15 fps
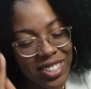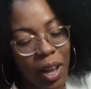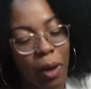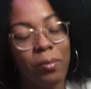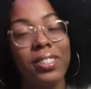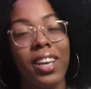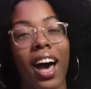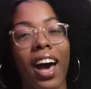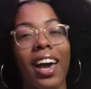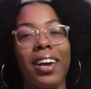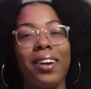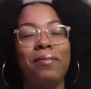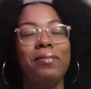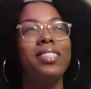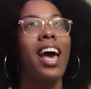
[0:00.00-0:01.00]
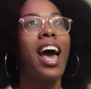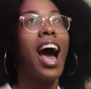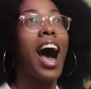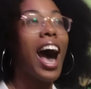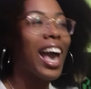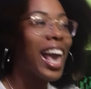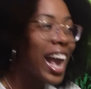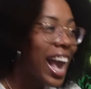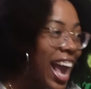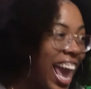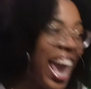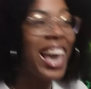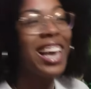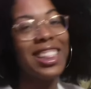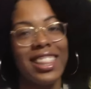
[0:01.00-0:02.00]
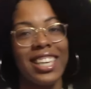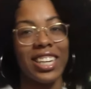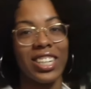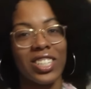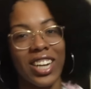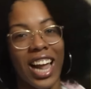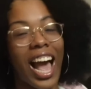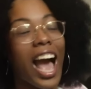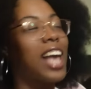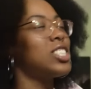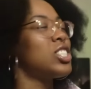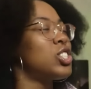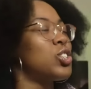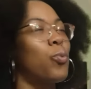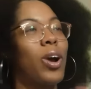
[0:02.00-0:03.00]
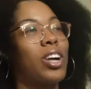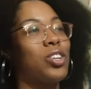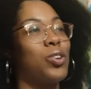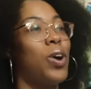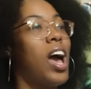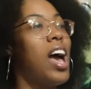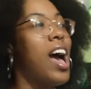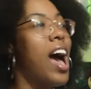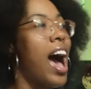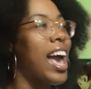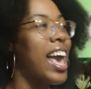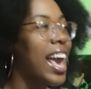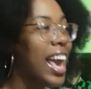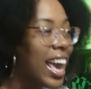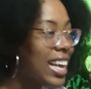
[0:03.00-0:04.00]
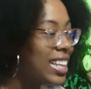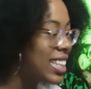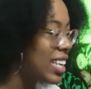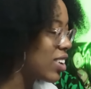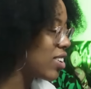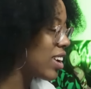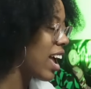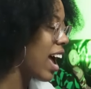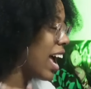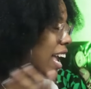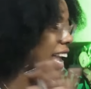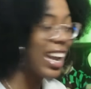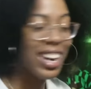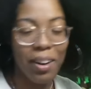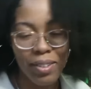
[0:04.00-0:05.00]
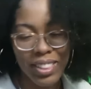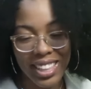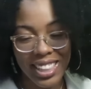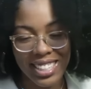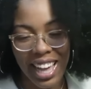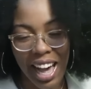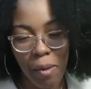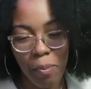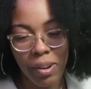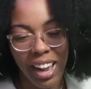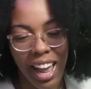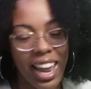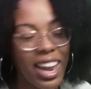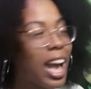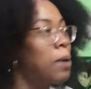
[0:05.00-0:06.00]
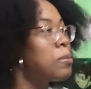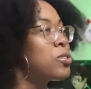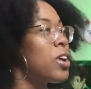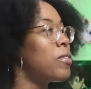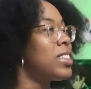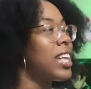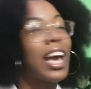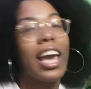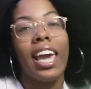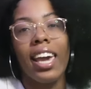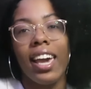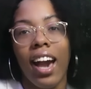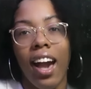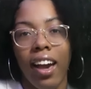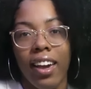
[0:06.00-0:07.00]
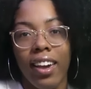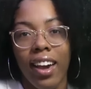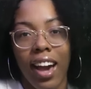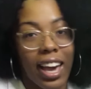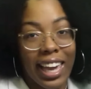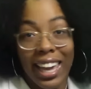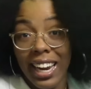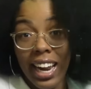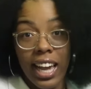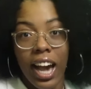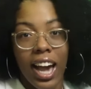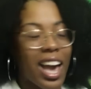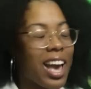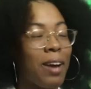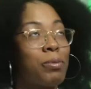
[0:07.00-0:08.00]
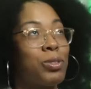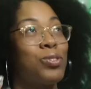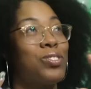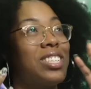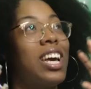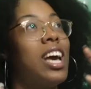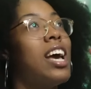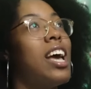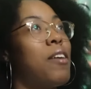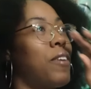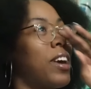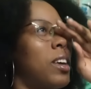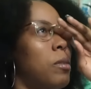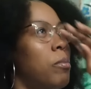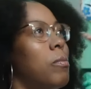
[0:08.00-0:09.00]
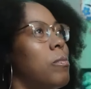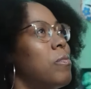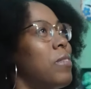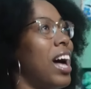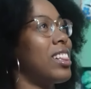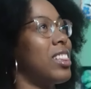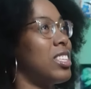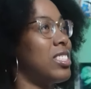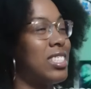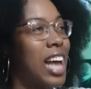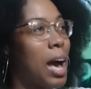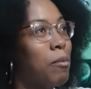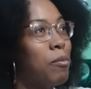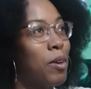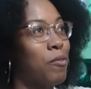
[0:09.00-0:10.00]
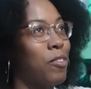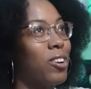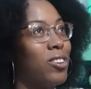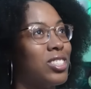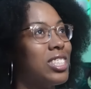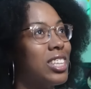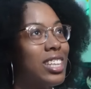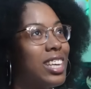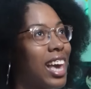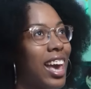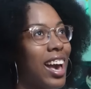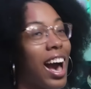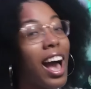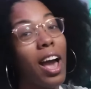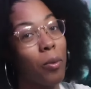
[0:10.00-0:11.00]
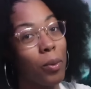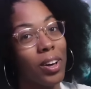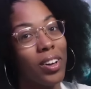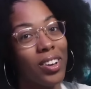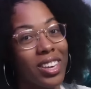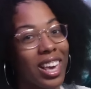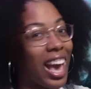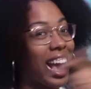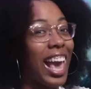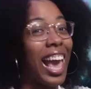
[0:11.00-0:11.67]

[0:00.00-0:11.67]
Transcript: sometimes I hate the internet. I swear to you. I hate the internet. I hate everything that's happening. I hate absolutely everything. I hate AI. I hate AI. I absolutely, if I can at the snap of my fingers delete AI, I will. Okay,